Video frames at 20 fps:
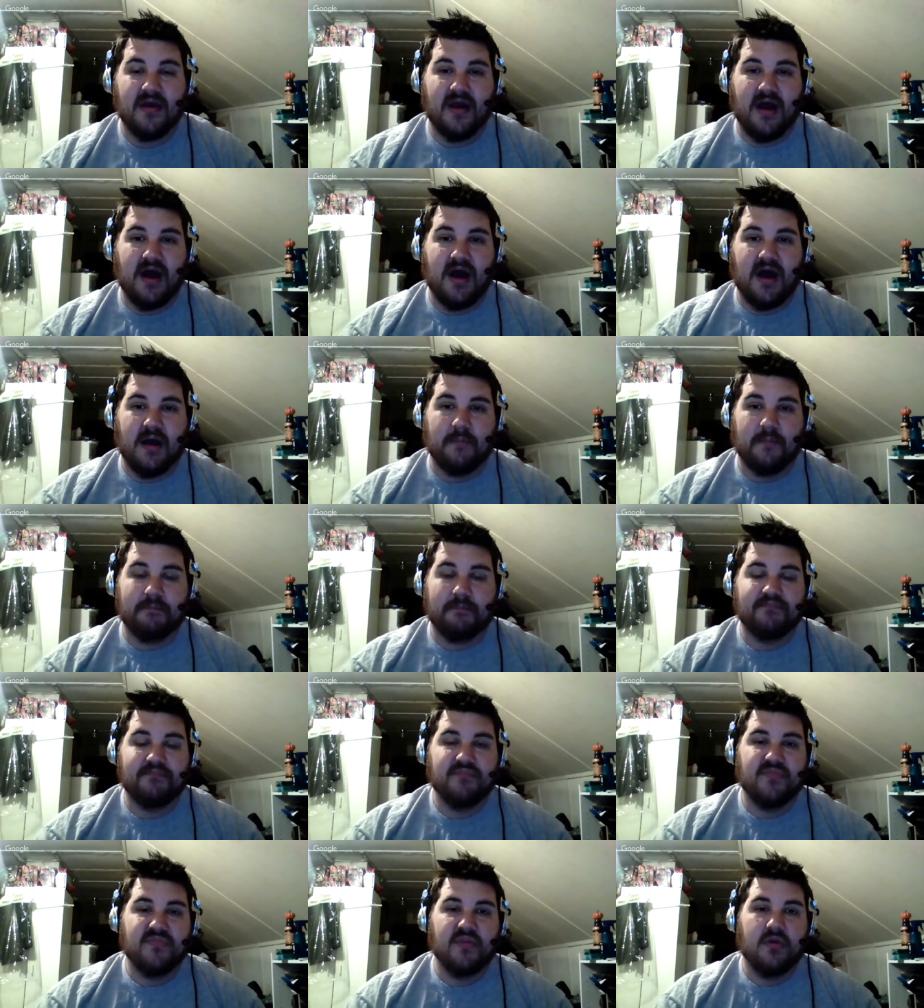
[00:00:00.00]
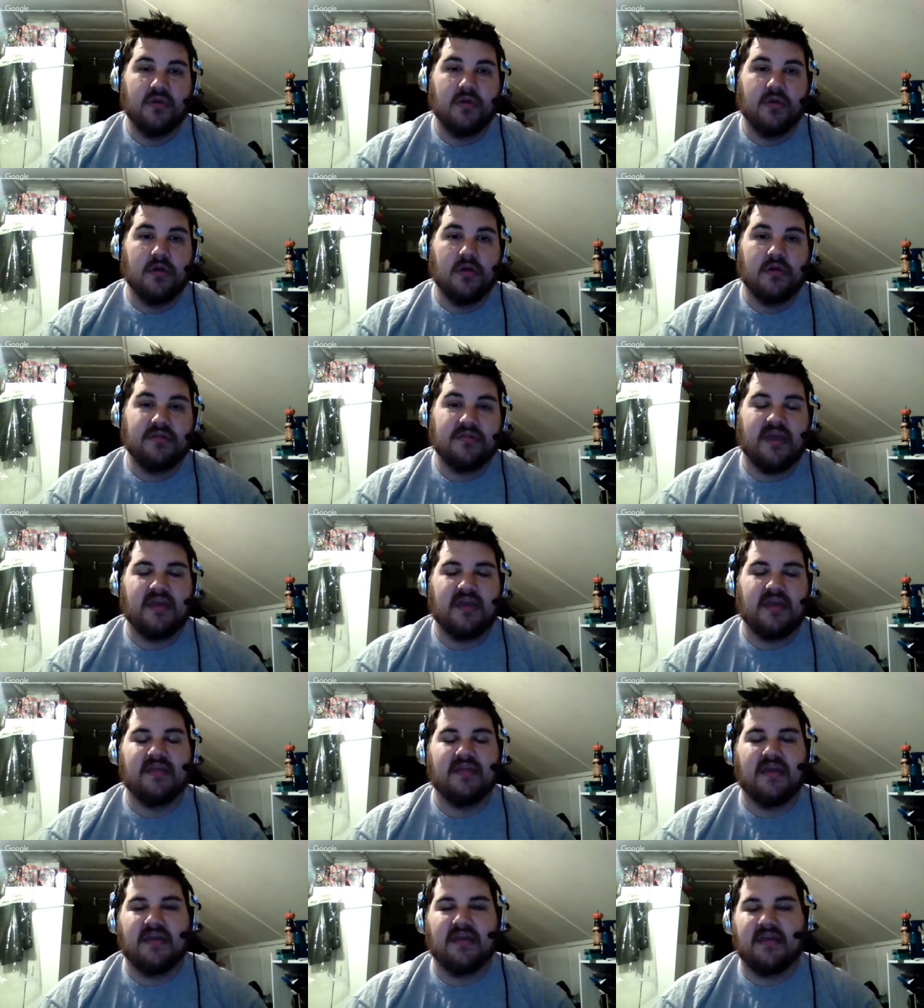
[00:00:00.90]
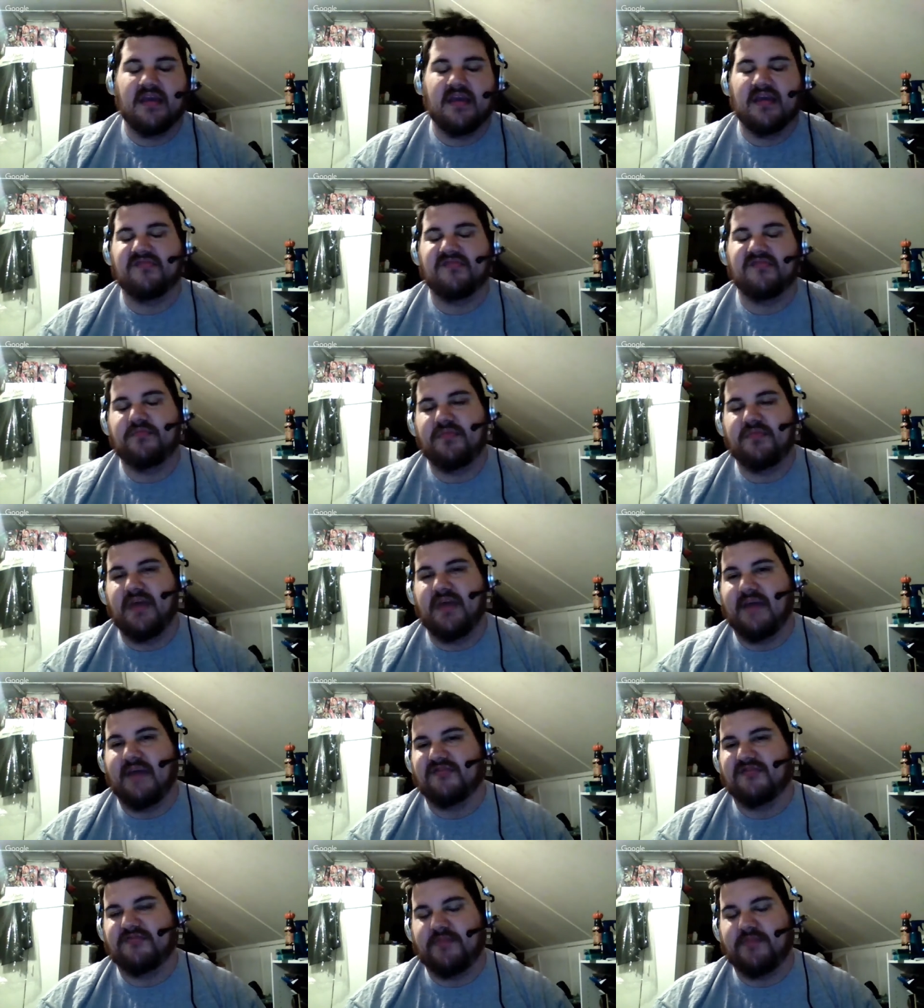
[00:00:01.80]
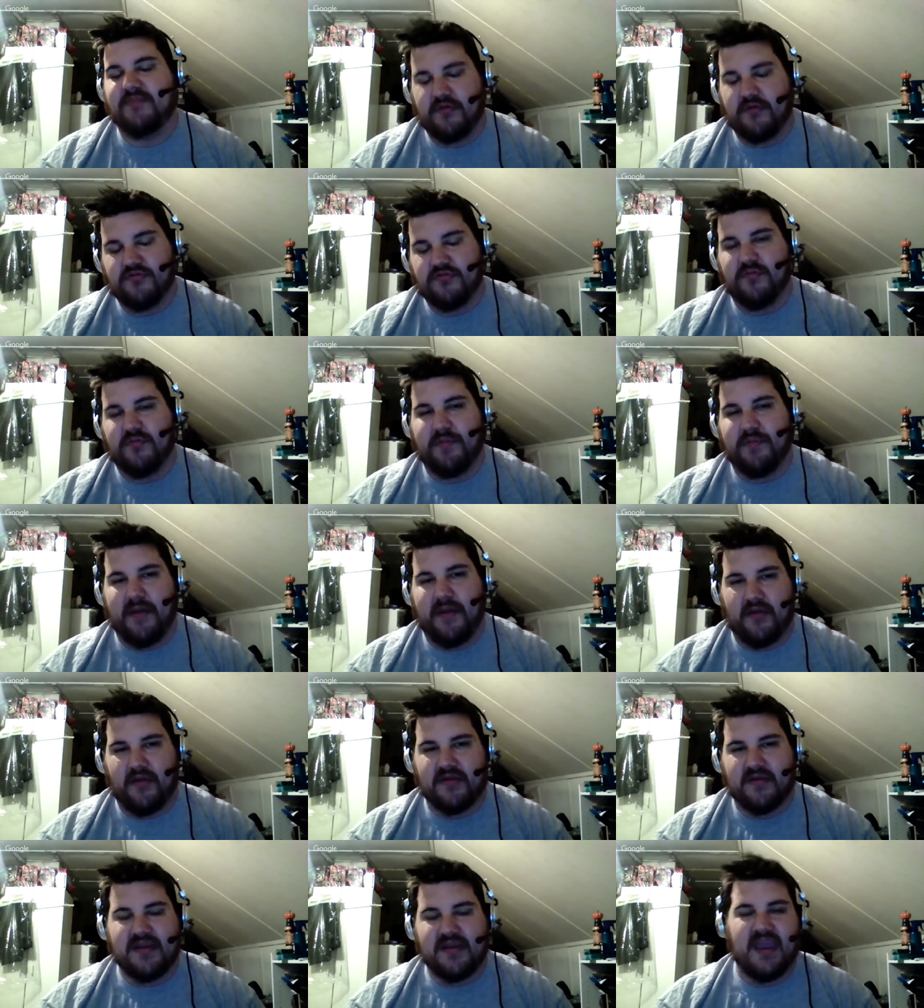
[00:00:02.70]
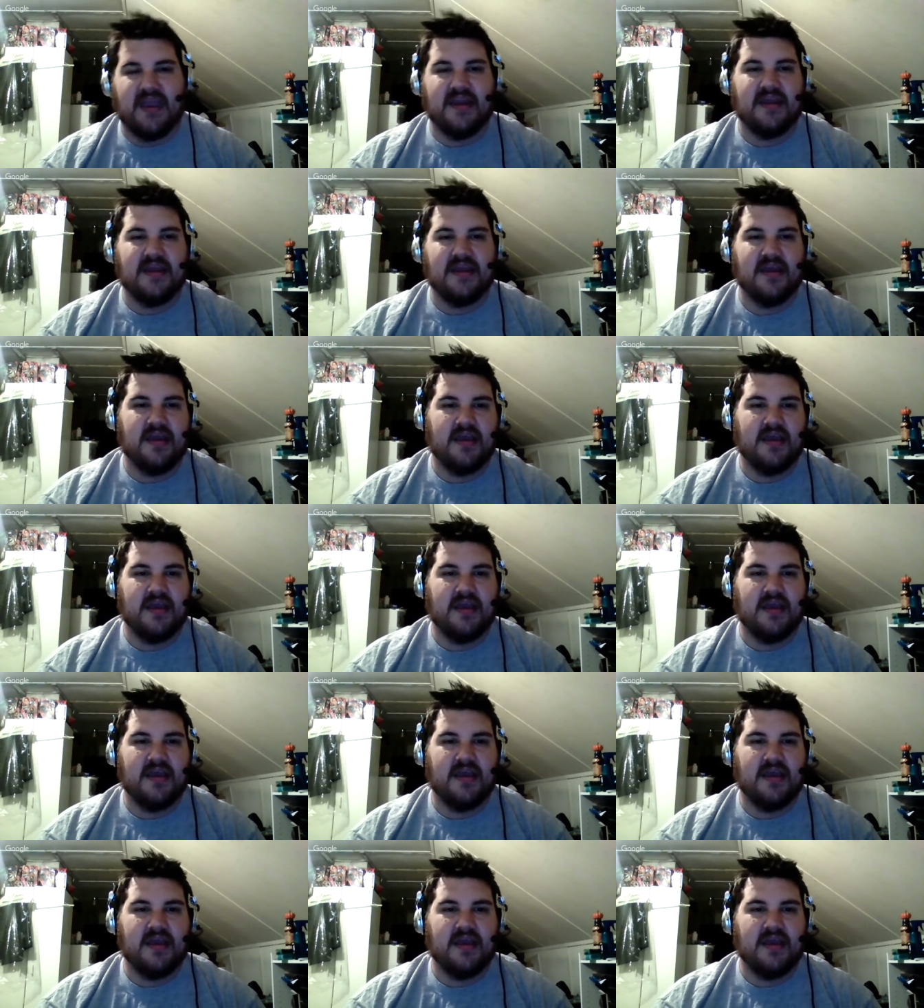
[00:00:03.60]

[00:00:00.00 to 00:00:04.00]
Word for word: Um, they they get they have a spear through the barricade.